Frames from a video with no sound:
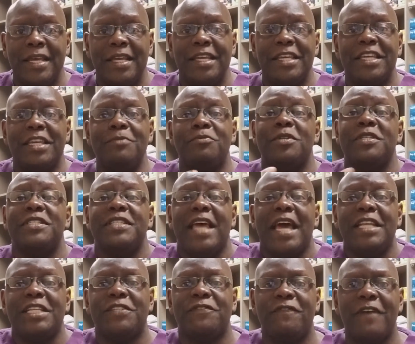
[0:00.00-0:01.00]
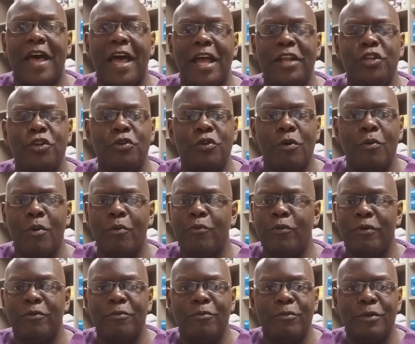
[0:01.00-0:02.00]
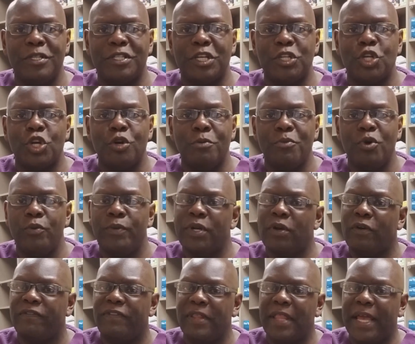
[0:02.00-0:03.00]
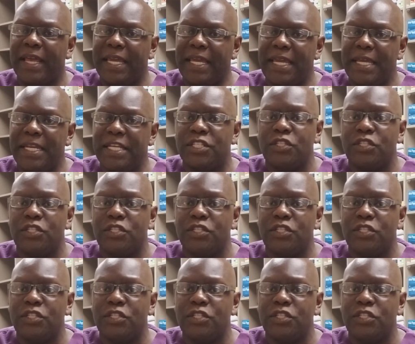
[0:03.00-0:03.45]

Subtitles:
keeps us satisfied, when we're in such a good mood we don't feel like eating.